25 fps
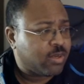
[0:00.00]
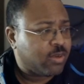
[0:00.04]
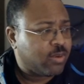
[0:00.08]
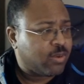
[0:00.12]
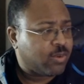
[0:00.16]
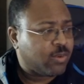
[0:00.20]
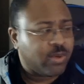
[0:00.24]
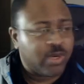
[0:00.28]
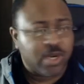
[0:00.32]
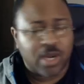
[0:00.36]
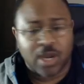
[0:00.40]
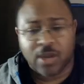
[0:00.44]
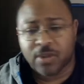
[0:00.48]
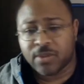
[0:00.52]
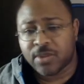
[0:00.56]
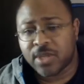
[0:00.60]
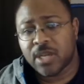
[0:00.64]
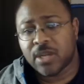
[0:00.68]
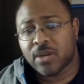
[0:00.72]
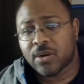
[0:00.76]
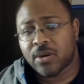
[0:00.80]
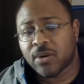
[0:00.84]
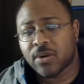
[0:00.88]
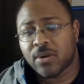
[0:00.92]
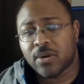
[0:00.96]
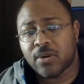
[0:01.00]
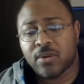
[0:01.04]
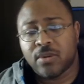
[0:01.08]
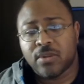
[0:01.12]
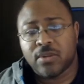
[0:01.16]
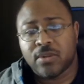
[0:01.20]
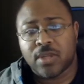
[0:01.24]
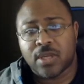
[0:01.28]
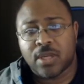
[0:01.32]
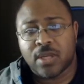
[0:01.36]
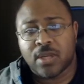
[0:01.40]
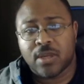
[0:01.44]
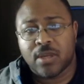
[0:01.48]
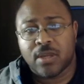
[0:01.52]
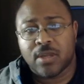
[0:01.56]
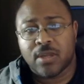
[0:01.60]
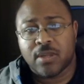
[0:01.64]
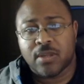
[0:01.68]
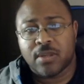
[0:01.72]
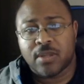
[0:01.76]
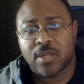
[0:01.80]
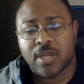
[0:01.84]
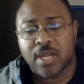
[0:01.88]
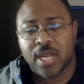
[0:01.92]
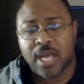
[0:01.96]
do y'all think are
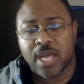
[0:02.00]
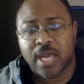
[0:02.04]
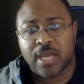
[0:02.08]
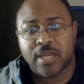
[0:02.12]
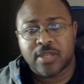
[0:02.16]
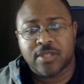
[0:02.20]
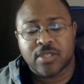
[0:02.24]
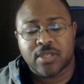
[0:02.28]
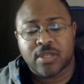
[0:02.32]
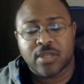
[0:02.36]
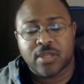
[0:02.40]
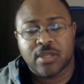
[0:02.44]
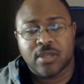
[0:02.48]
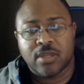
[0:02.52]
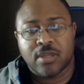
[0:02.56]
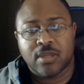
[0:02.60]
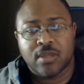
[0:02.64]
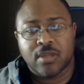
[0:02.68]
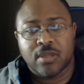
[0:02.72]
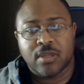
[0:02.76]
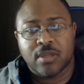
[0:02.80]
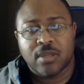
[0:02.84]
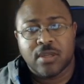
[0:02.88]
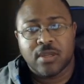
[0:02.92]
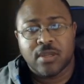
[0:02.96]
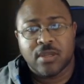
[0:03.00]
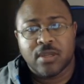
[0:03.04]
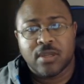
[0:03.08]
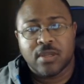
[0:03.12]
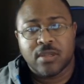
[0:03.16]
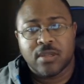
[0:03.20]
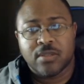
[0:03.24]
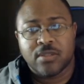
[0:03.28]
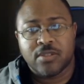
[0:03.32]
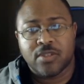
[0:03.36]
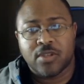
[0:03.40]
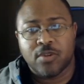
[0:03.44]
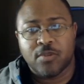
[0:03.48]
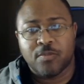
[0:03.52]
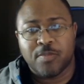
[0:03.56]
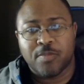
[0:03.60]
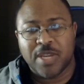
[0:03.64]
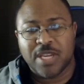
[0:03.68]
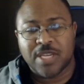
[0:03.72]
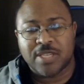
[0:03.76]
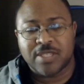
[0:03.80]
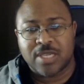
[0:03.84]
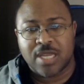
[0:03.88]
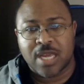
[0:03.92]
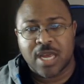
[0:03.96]
the next to
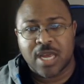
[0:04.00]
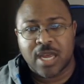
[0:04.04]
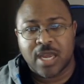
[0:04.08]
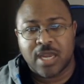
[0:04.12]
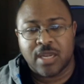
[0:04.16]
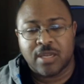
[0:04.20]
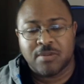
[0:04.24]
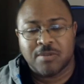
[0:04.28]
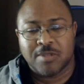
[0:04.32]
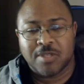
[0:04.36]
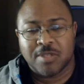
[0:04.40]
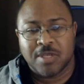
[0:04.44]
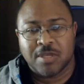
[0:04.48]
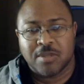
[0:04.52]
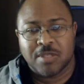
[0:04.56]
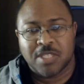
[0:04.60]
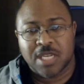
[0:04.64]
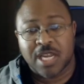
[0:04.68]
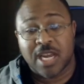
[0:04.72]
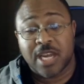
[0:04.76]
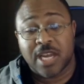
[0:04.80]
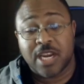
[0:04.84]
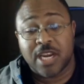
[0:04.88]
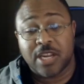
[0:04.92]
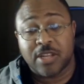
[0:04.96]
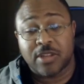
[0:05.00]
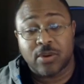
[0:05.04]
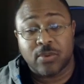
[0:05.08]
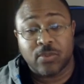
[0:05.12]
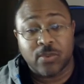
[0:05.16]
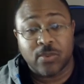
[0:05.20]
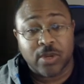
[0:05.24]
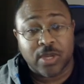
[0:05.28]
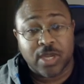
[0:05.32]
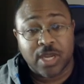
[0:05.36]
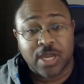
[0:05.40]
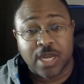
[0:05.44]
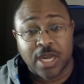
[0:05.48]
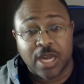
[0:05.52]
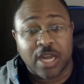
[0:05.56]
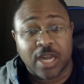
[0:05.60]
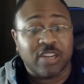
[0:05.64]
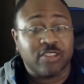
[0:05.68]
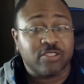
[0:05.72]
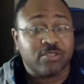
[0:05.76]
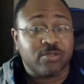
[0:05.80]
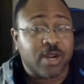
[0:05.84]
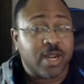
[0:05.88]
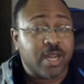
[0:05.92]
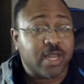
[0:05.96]
be signing their rookie
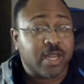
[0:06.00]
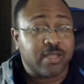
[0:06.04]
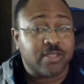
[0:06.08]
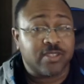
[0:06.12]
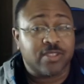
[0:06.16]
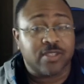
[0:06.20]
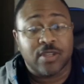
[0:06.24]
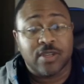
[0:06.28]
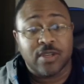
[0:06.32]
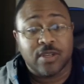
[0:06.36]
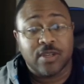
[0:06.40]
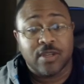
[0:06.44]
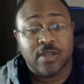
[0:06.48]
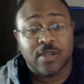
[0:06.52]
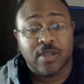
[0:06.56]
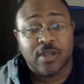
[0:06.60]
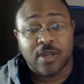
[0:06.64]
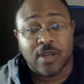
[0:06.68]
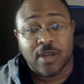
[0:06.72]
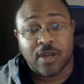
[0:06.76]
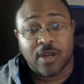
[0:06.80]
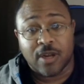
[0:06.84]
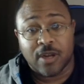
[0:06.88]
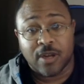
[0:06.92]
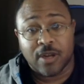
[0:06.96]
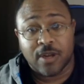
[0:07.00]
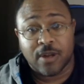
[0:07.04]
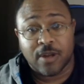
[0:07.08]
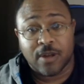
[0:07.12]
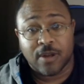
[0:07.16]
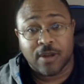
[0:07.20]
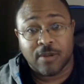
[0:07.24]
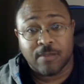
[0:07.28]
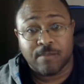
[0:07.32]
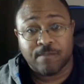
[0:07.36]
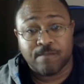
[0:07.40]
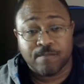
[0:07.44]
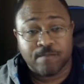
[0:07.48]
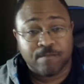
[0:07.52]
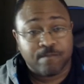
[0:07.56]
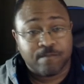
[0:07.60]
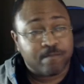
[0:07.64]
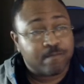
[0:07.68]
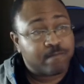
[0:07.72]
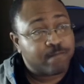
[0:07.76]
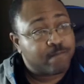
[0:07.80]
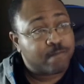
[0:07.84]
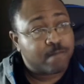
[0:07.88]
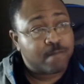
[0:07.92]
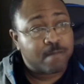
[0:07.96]
contracts?
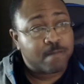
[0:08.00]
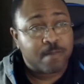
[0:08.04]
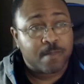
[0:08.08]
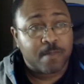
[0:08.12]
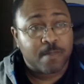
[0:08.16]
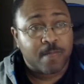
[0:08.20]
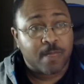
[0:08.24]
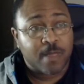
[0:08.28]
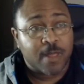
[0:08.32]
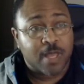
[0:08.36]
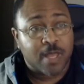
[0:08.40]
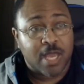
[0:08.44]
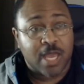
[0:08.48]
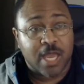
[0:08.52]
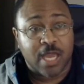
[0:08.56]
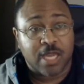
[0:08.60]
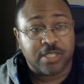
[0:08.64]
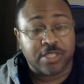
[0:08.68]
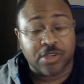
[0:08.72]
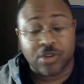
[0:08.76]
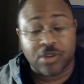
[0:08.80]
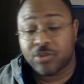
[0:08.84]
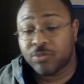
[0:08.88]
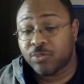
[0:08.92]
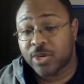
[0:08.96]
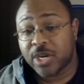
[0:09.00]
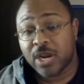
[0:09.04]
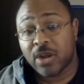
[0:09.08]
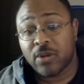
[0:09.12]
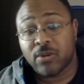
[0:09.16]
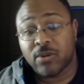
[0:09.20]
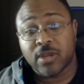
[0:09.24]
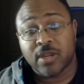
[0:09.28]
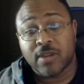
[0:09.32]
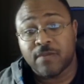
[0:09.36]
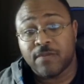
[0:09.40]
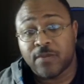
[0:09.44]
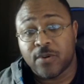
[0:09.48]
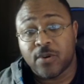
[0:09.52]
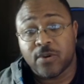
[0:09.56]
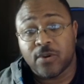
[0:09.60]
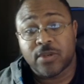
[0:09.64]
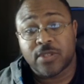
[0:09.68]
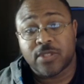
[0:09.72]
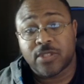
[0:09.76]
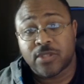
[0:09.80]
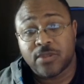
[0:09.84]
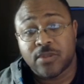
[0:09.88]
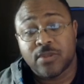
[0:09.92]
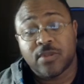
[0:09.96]
And just what are y'all looking
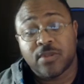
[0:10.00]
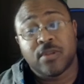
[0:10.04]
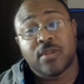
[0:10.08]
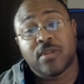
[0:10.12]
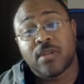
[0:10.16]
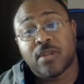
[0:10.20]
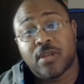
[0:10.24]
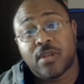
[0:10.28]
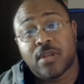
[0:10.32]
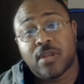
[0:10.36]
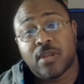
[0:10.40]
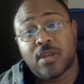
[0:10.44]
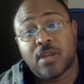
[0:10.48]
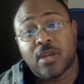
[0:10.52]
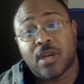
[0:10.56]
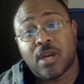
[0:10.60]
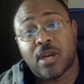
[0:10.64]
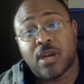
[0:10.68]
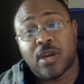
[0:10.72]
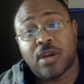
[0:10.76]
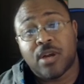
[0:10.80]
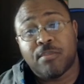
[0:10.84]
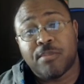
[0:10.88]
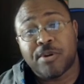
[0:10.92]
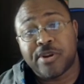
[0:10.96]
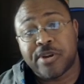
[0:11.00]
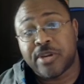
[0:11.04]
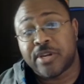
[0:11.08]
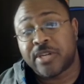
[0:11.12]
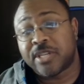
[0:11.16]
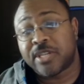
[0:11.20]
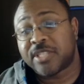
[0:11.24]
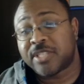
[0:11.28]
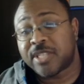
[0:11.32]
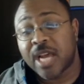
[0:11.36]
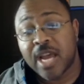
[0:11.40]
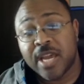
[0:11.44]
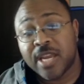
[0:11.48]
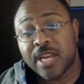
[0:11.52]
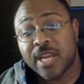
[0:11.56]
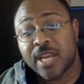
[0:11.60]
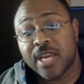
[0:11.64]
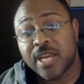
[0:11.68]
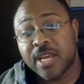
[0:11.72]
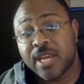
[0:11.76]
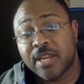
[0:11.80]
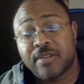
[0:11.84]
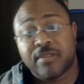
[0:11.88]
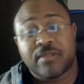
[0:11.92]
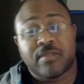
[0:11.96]
forward to? Are you
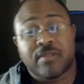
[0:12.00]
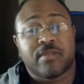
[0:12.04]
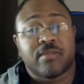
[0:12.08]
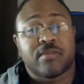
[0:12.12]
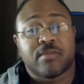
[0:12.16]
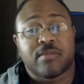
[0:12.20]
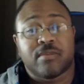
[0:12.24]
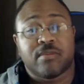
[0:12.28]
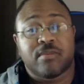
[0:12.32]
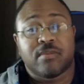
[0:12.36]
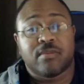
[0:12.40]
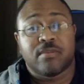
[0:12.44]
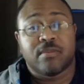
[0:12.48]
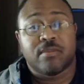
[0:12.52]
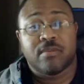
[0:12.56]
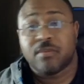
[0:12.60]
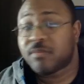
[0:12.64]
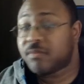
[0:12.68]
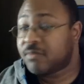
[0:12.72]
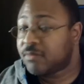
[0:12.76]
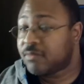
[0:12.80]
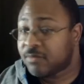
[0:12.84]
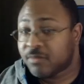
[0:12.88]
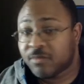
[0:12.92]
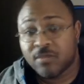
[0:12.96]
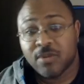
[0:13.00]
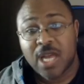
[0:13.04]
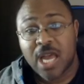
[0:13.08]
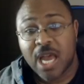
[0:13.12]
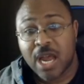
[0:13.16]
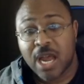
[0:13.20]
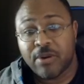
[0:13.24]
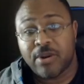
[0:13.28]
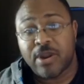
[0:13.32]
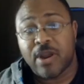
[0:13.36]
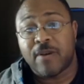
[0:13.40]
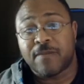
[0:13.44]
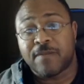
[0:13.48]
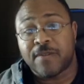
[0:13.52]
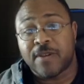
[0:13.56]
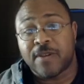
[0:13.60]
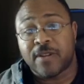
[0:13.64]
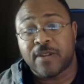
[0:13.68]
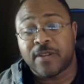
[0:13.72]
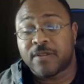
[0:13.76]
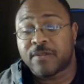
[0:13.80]
excited? How are y'all feeling?